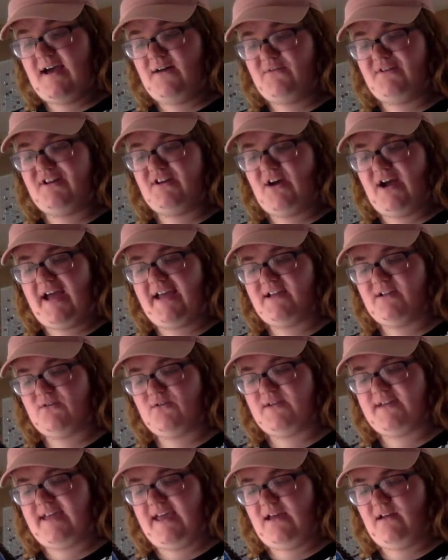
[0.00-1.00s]
Oh no, I
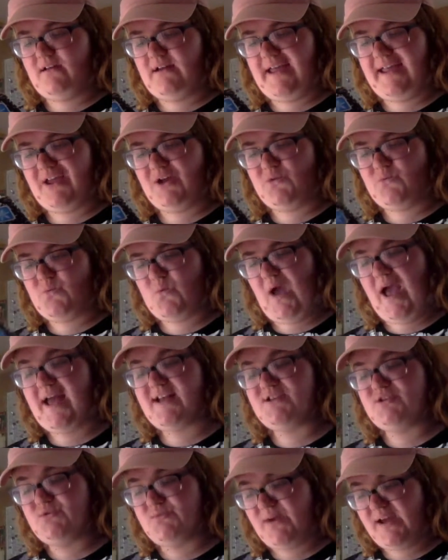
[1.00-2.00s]
get. I
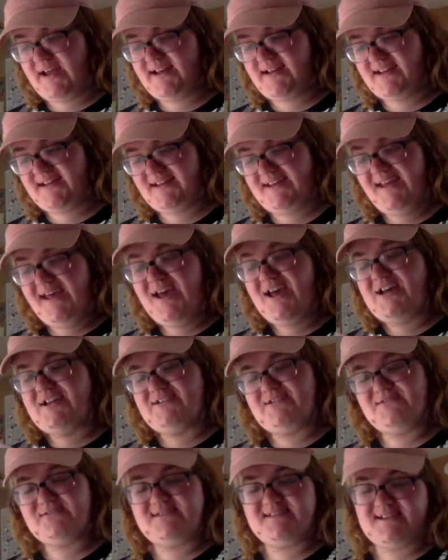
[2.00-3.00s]
graduated
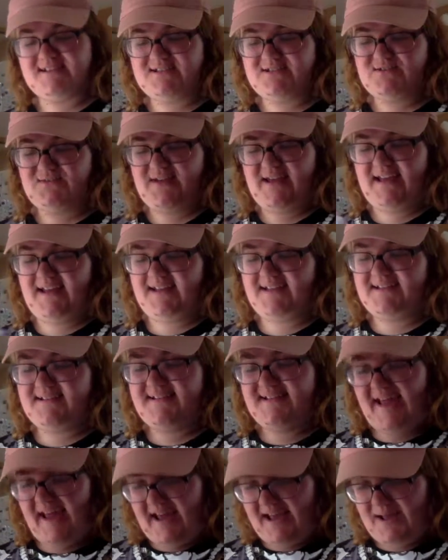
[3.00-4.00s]
to sixth grade.
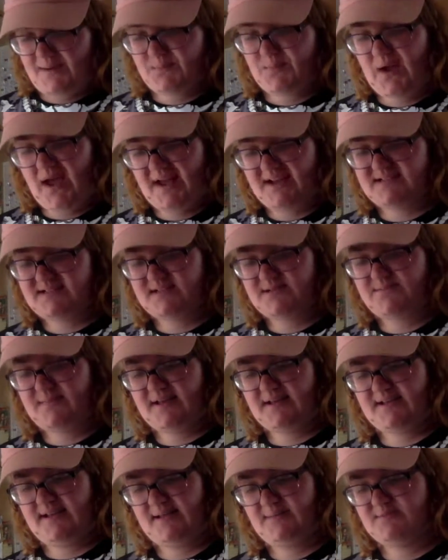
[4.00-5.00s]
Yeah, I'm practicing
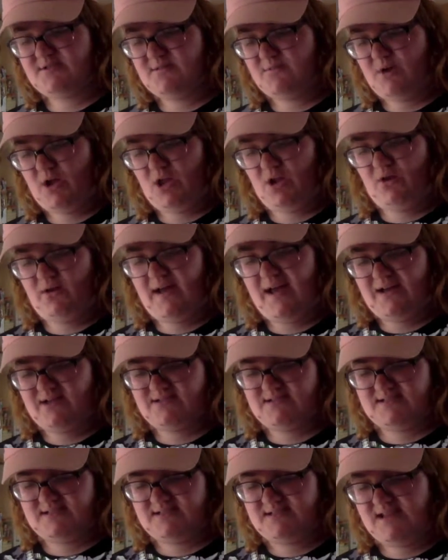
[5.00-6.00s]
my name smaller.
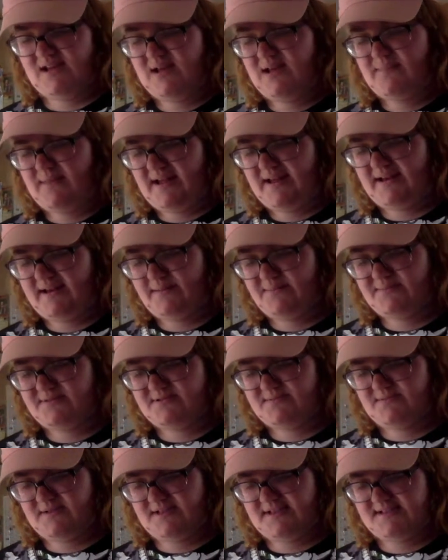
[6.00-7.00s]
How's this? My
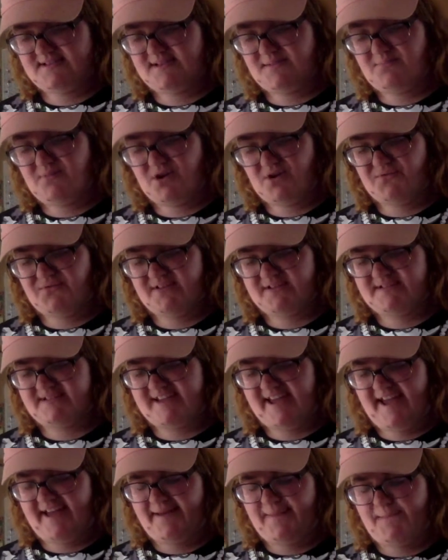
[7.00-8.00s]
name's Melissa. Perfect.
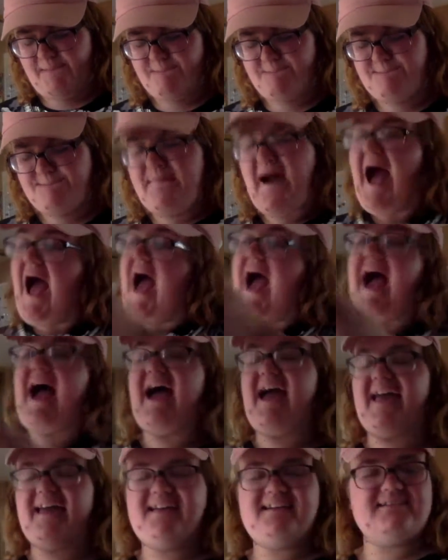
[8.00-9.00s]
Yeah.
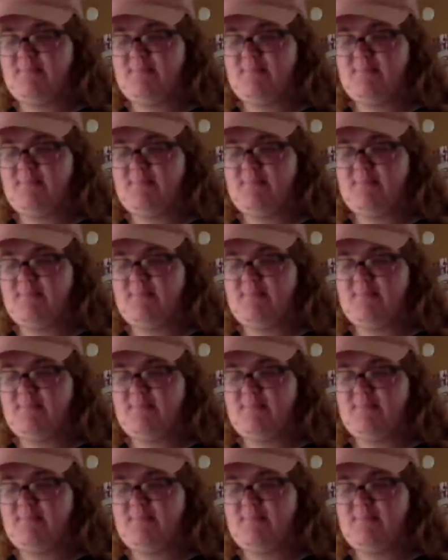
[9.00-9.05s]
Bye.